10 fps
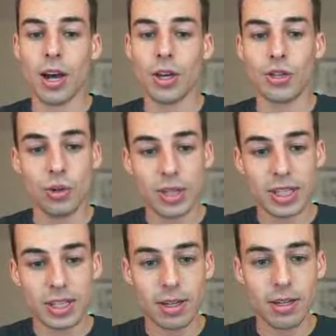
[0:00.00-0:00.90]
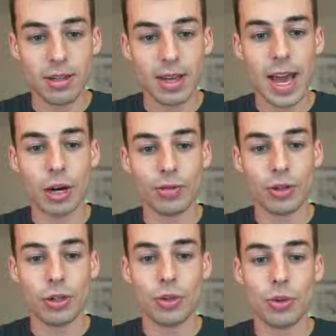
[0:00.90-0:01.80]
You need n over
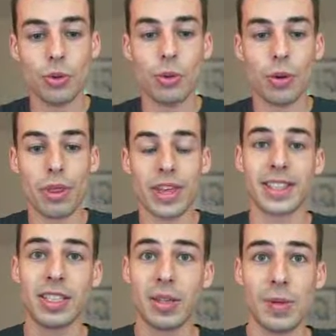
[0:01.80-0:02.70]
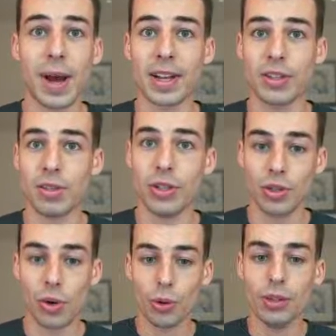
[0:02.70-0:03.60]
2 things to be positive in
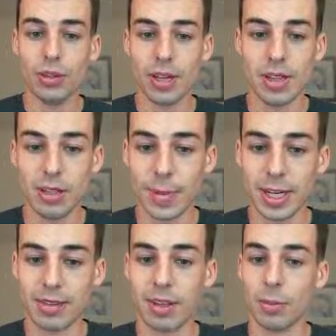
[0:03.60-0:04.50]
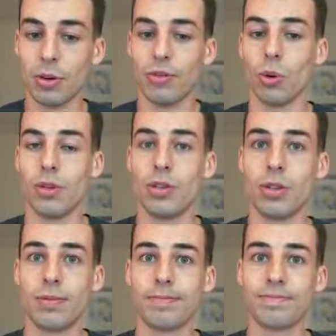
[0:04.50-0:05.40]
total, and this many of them are forced.
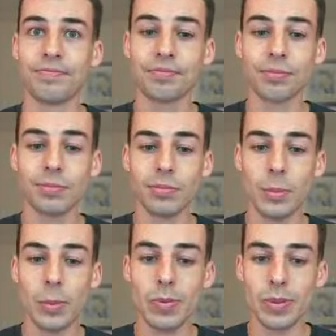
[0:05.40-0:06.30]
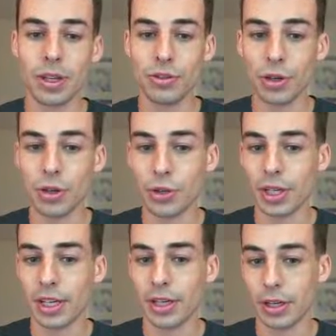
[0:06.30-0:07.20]
So you
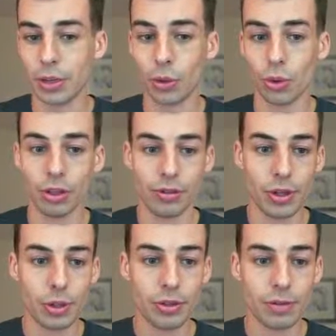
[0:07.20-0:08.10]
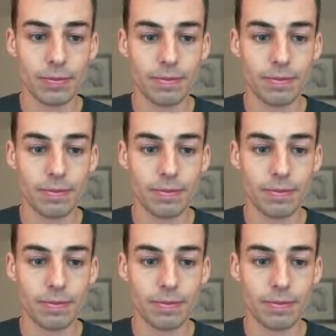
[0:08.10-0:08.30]
can ignore all of those.